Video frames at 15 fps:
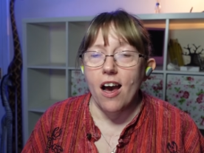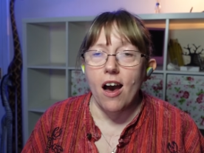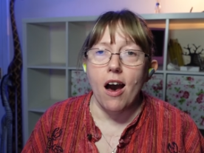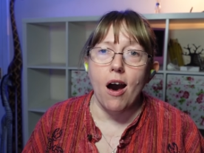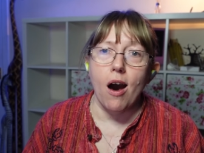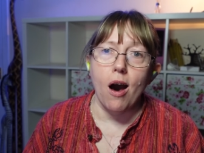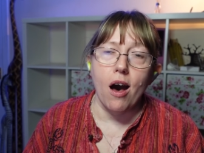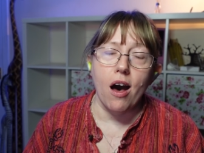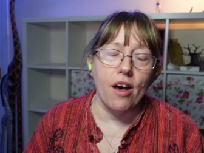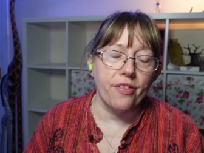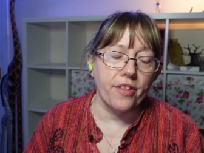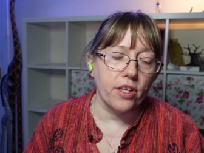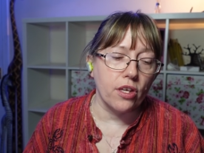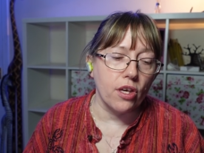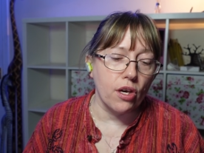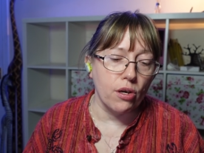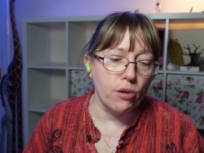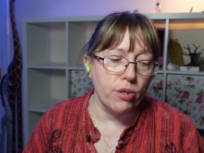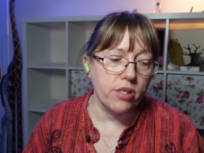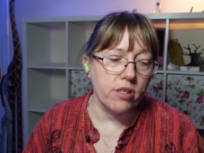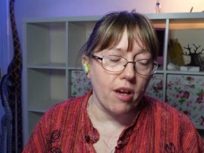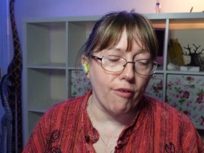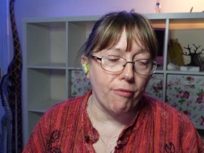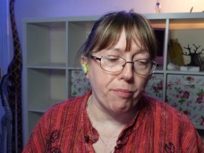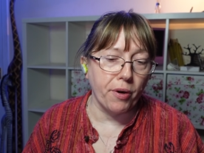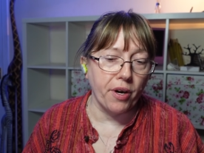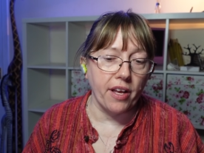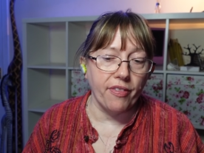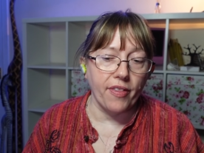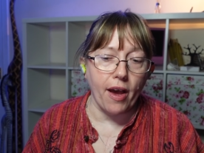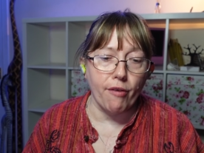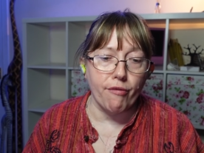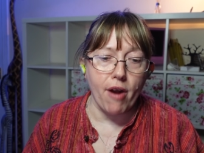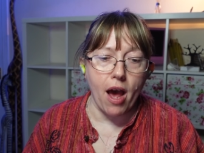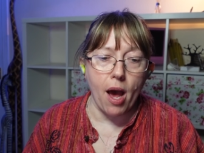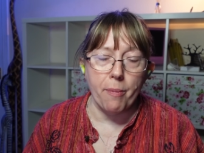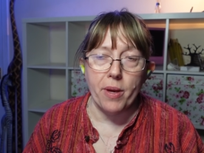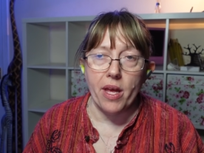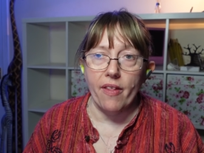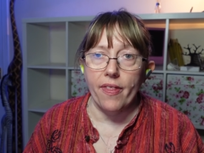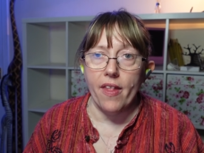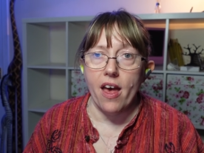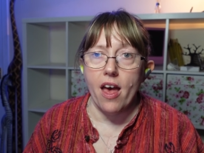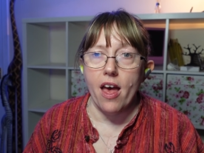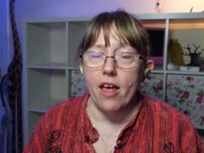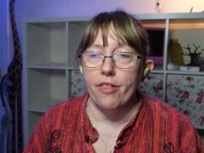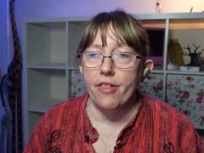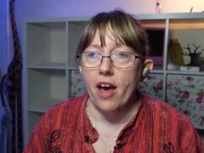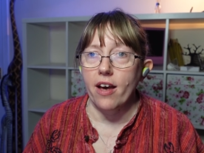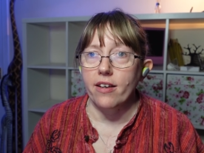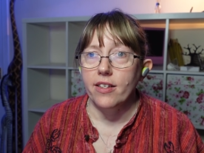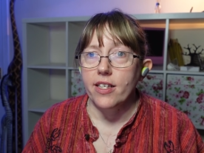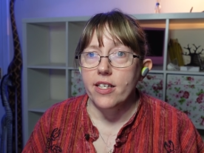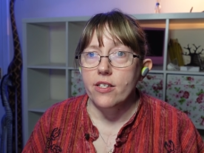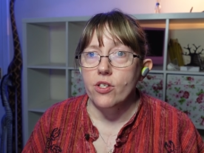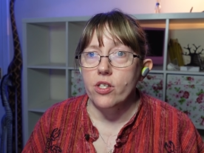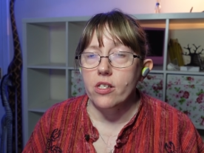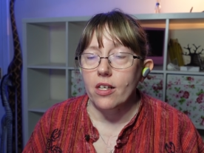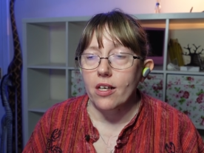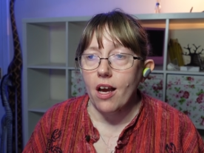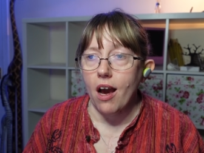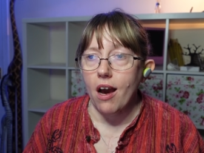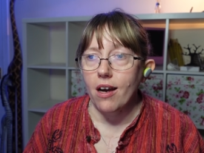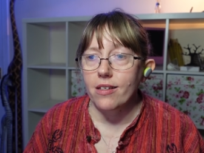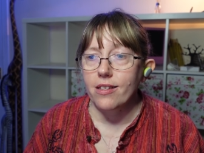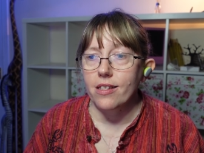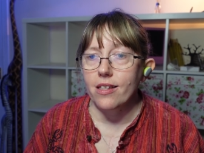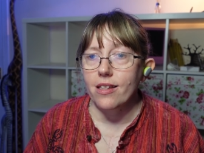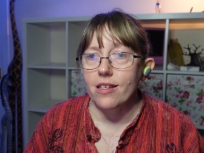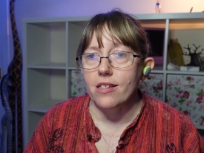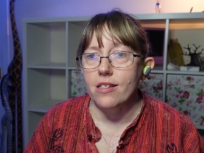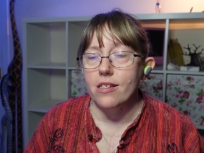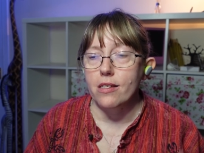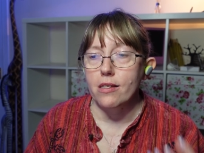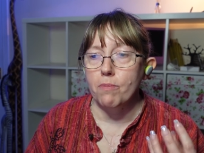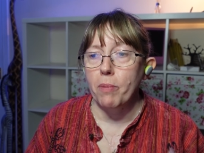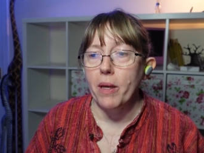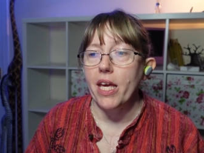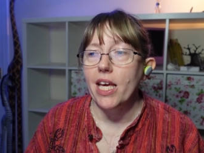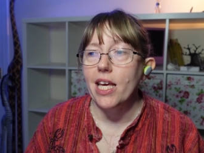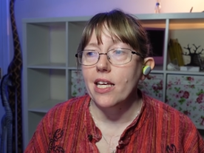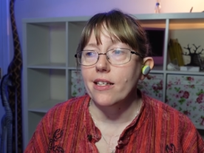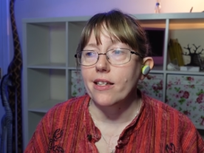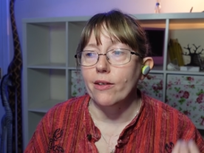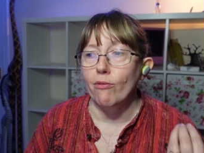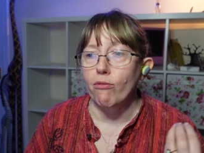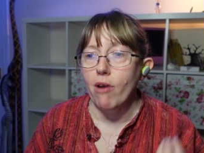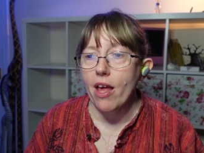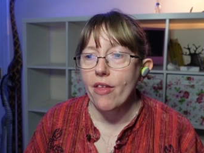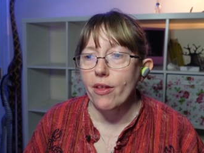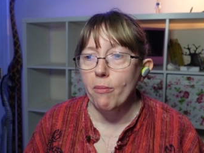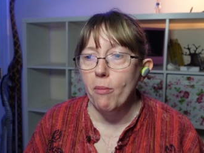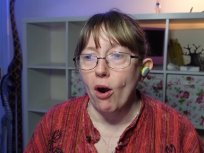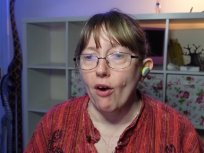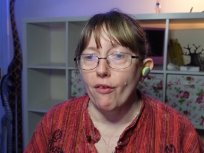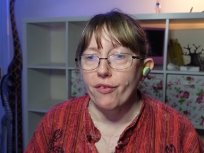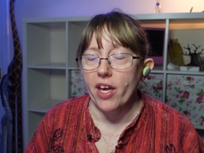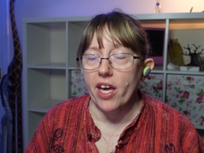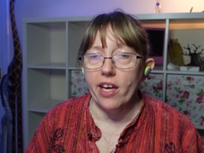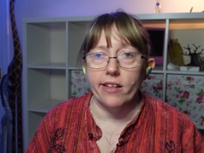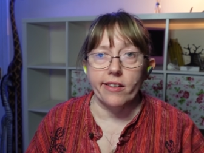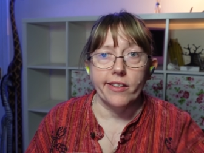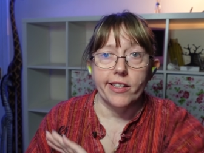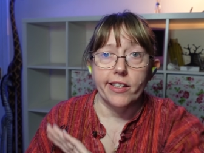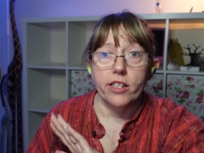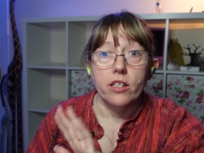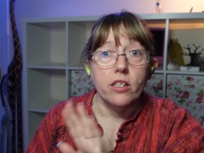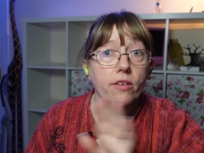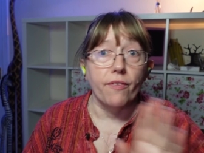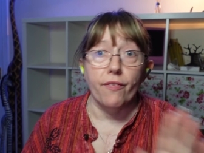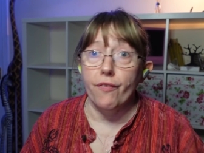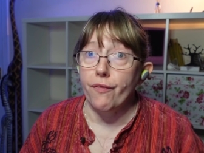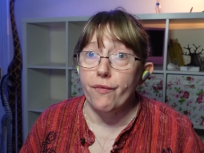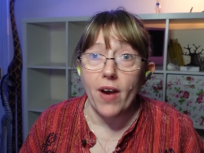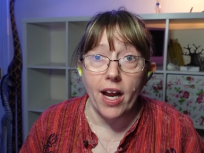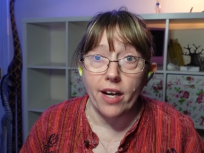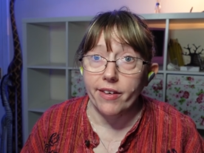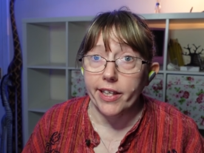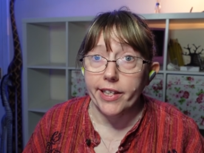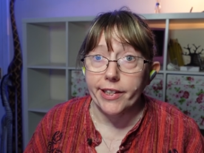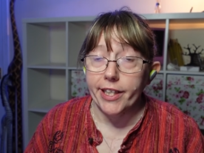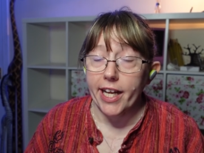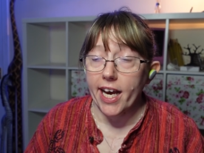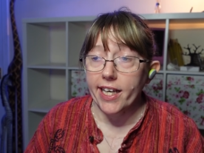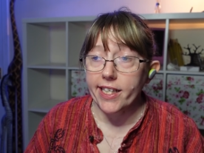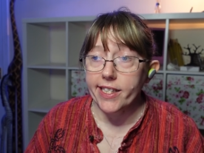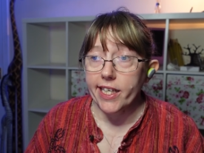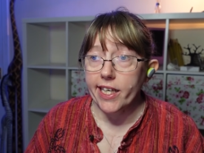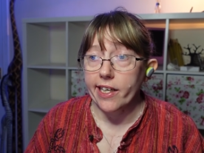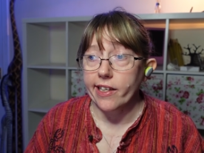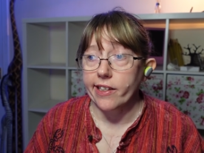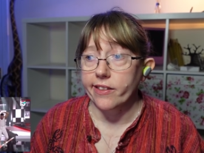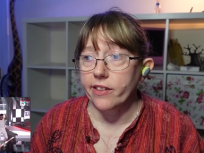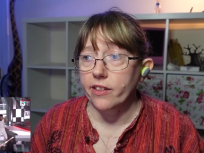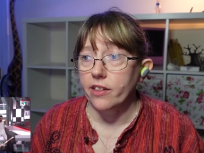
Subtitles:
Ah, the use of putting that rap in there, that staccato, the speed, the rhythm of it. Very good idea.